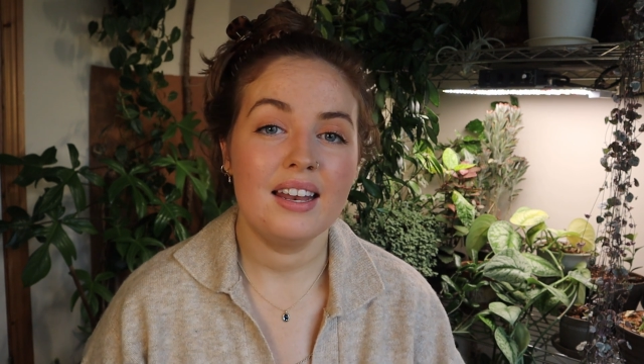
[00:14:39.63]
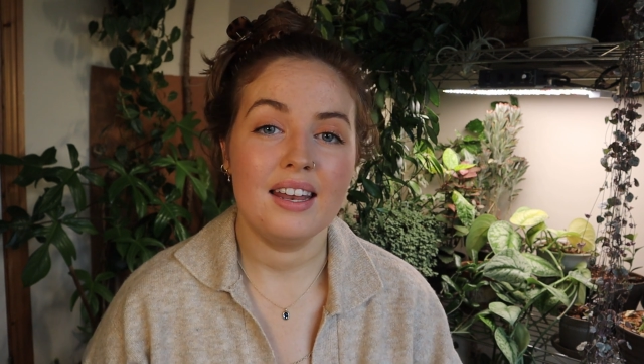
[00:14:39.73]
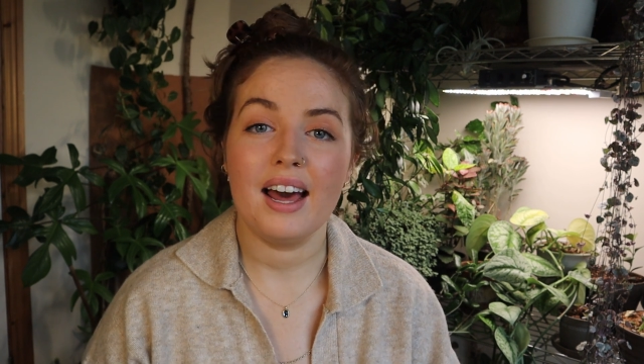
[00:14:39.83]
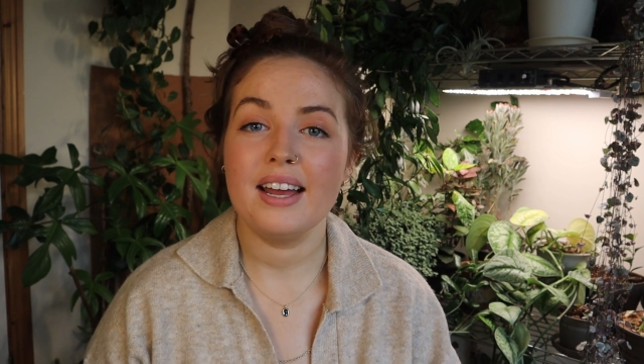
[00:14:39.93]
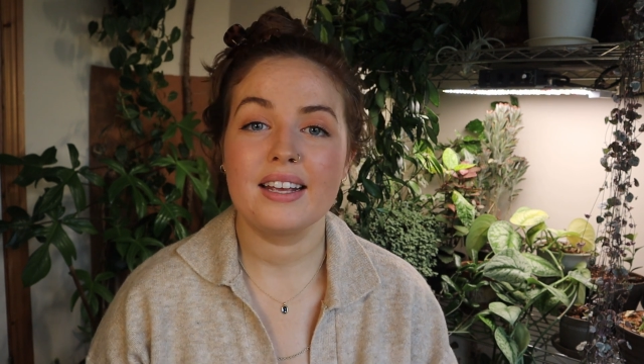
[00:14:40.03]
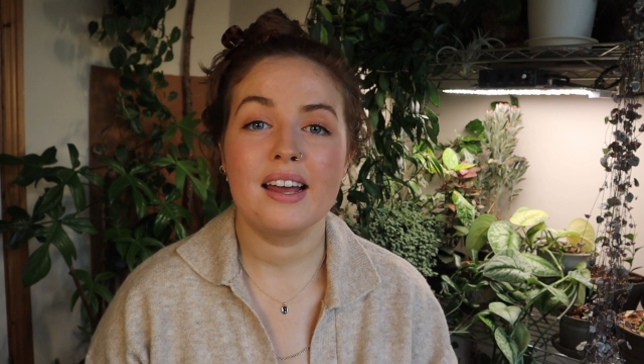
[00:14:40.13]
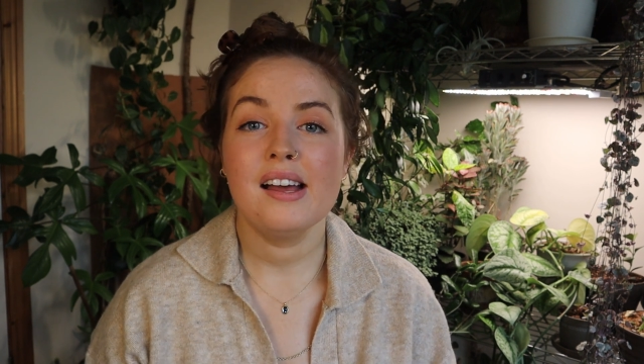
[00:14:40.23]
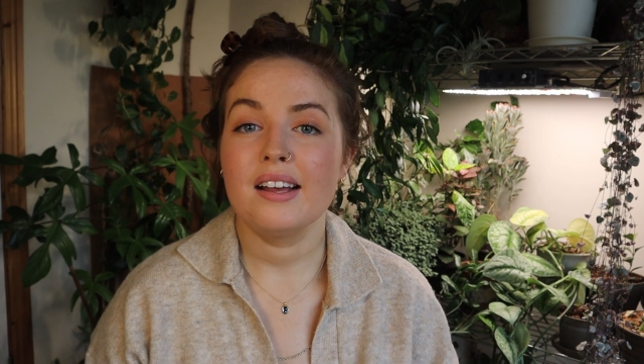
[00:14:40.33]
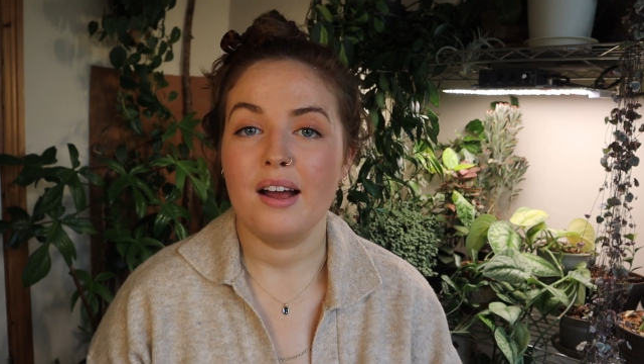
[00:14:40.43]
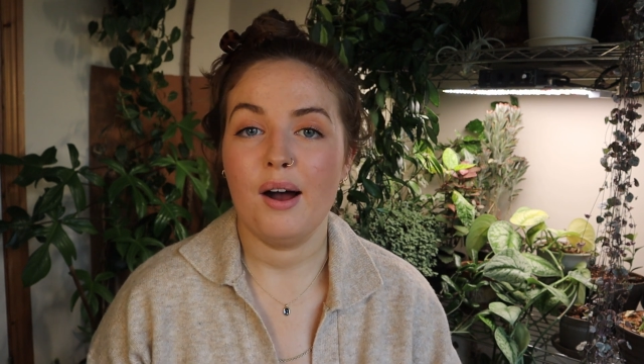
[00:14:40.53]
Like,
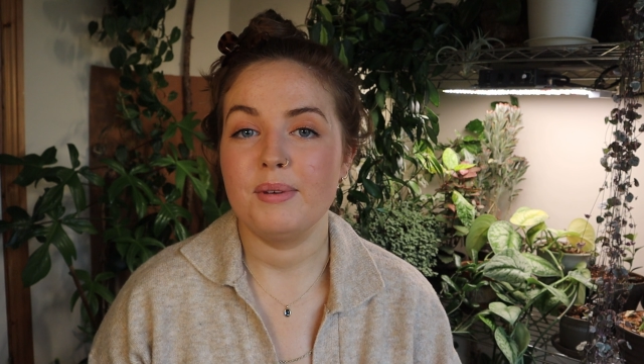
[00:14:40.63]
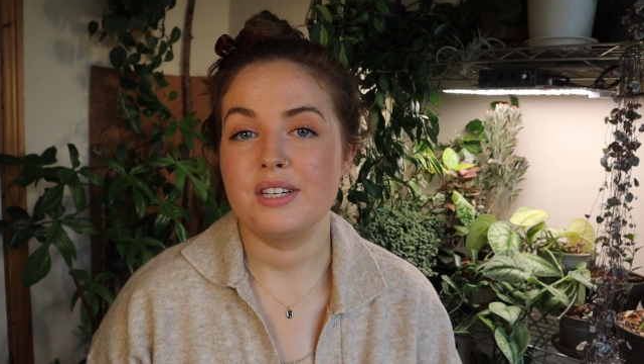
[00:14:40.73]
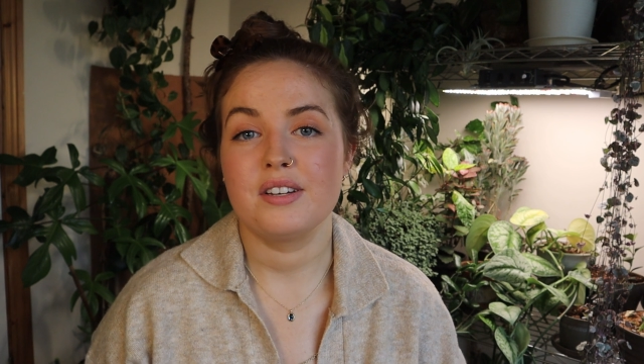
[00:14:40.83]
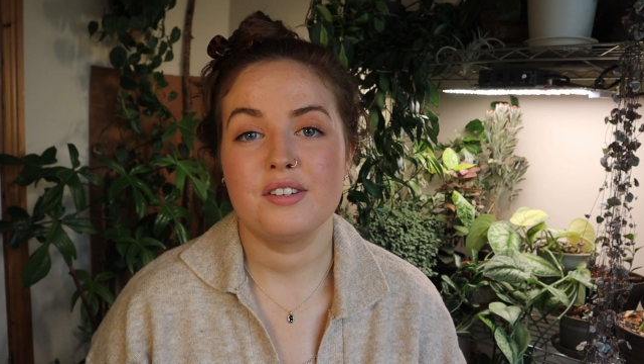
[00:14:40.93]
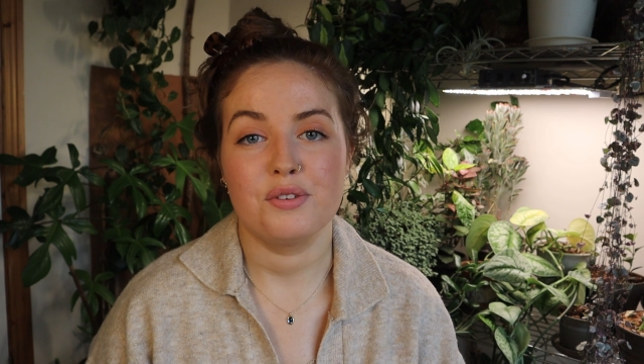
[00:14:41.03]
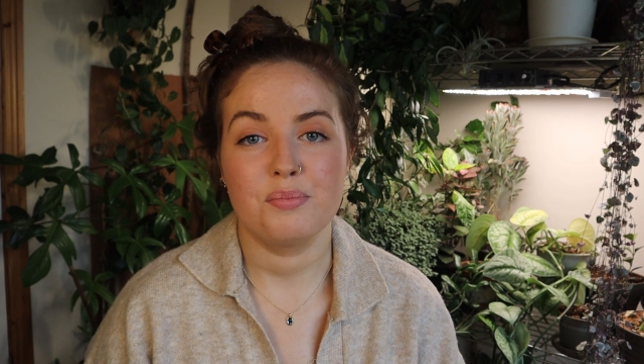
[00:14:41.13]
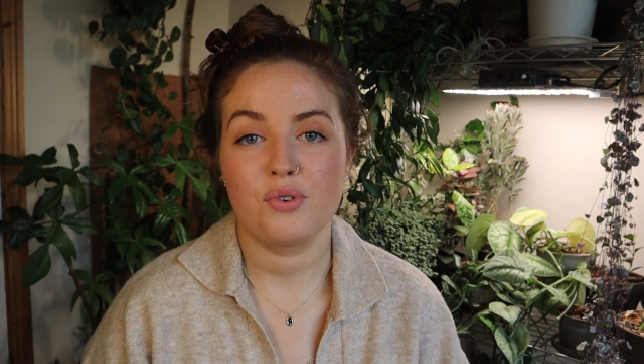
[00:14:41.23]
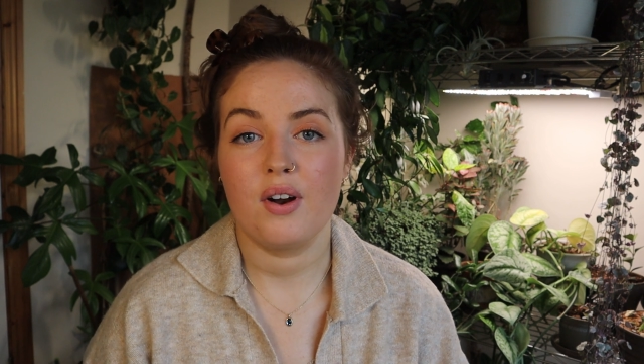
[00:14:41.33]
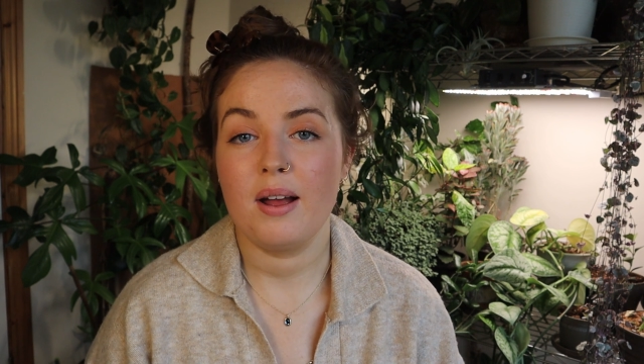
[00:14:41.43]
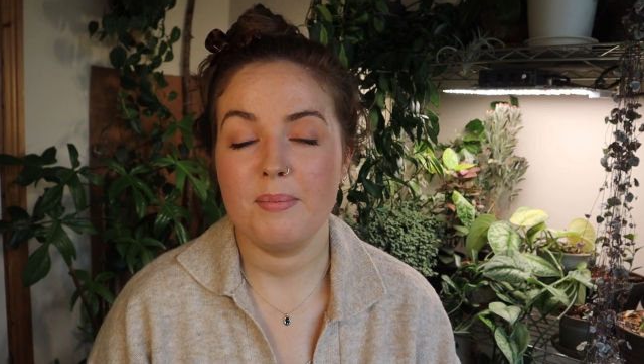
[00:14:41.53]
comment,
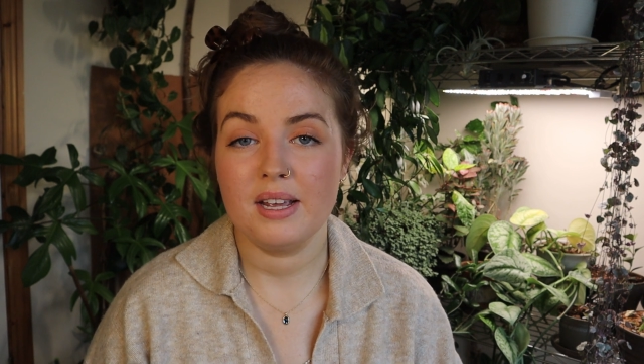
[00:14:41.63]
subscribe,